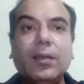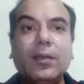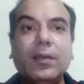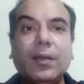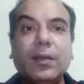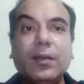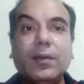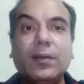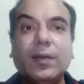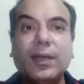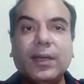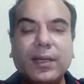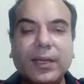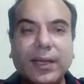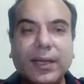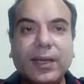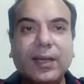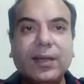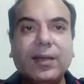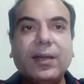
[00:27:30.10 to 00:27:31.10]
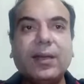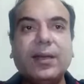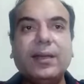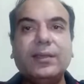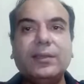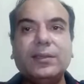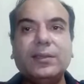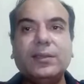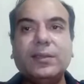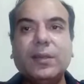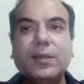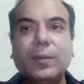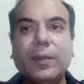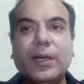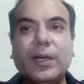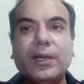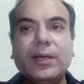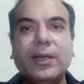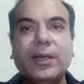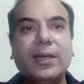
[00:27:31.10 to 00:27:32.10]
the retail clients'
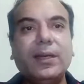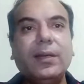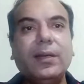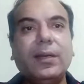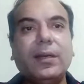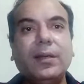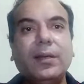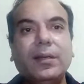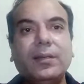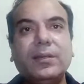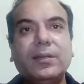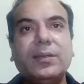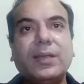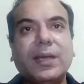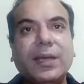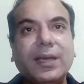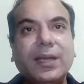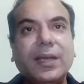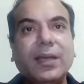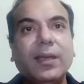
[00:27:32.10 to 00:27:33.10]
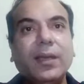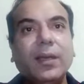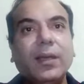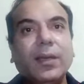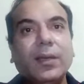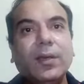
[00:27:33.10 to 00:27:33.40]
demand and understanding